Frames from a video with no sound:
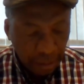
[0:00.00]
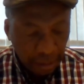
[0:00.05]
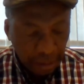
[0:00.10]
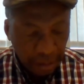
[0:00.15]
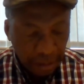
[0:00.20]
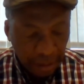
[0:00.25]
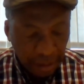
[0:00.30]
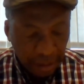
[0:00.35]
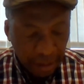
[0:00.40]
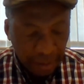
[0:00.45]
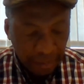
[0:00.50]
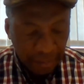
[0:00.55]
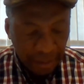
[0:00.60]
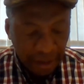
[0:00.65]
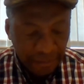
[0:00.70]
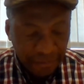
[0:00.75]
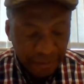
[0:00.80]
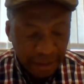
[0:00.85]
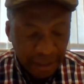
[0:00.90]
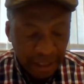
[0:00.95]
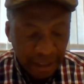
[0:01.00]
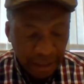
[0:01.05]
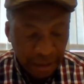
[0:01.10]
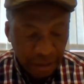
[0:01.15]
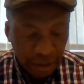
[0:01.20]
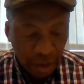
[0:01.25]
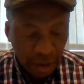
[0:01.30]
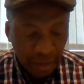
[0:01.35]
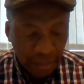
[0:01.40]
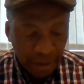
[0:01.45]
After that, I'll
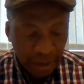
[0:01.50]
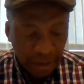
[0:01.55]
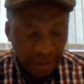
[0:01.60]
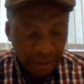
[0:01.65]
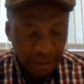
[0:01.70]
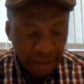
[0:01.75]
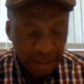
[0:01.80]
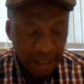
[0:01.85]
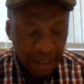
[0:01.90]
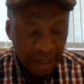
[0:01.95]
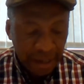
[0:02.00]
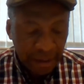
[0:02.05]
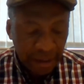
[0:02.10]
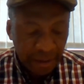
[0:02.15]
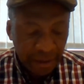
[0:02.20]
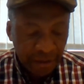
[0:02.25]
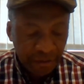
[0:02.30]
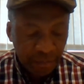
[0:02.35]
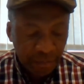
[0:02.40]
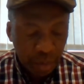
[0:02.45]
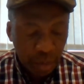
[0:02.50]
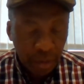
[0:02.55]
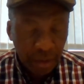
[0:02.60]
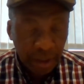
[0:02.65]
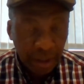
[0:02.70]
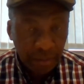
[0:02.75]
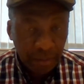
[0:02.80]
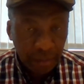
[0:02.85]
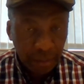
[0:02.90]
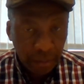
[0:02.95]
talk about the RRF
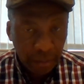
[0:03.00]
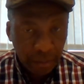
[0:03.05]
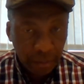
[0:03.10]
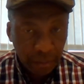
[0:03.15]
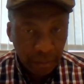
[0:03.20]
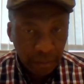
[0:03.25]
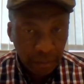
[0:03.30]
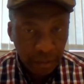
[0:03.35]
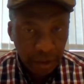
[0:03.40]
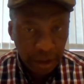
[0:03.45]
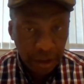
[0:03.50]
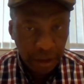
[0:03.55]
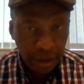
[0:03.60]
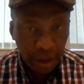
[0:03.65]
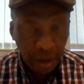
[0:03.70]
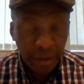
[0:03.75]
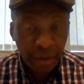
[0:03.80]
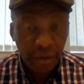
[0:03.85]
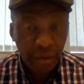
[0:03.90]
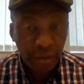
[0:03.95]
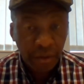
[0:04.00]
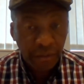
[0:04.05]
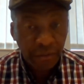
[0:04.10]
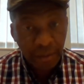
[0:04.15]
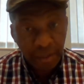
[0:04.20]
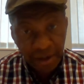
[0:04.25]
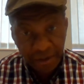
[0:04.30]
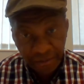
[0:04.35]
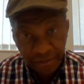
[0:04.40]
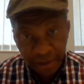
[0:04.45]
program, which is coming through
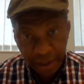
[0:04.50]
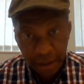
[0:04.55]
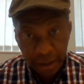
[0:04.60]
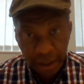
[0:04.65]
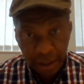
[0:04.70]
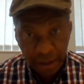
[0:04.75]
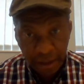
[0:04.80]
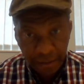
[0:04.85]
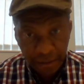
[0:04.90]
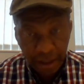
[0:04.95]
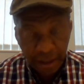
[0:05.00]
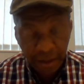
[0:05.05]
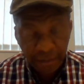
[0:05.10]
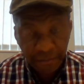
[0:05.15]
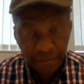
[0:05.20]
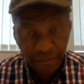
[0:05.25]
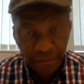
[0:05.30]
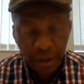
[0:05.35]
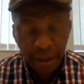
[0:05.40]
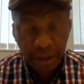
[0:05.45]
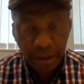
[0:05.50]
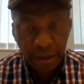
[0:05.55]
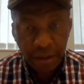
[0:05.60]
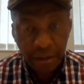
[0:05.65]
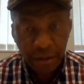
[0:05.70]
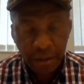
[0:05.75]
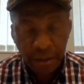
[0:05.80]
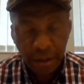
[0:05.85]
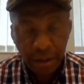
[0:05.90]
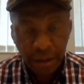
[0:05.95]
from our
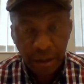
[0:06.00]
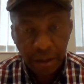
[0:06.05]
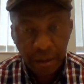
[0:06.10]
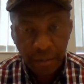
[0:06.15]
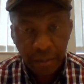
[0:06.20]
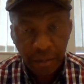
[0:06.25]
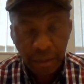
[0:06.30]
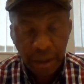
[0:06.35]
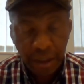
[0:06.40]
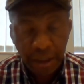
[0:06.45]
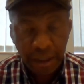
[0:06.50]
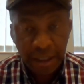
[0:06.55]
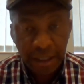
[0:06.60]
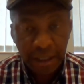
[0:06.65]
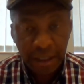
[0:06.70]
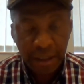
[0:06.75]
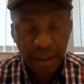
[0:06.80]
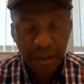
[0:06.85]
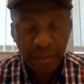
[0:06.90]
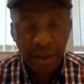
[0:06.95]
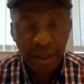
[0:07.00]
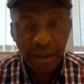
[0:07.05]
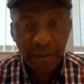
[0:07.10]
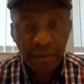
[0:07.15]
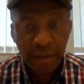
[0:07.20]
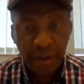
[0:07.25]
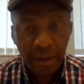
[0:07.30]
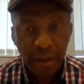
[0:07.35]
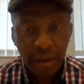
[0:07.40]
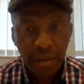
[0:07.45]
funders. Wakenagan is part
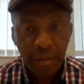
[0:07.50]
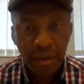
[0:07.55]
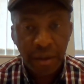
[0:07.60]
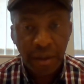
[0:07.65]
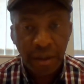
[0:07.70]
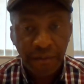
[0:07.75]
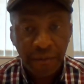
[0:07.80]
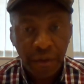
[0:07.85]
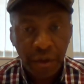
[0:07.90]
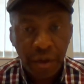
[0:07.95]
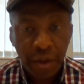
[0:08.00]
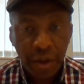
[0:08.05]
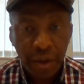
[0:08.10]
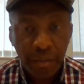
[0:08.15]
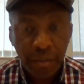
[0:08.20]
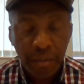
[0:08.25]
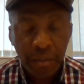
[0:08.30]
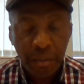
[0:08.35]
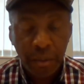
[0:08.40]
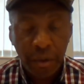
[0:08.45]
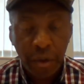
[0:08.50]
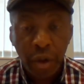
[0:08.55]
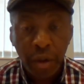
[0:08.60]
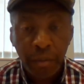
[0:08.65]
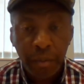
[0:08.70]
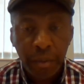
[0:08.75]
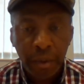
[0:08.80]
of the Community Futures Group,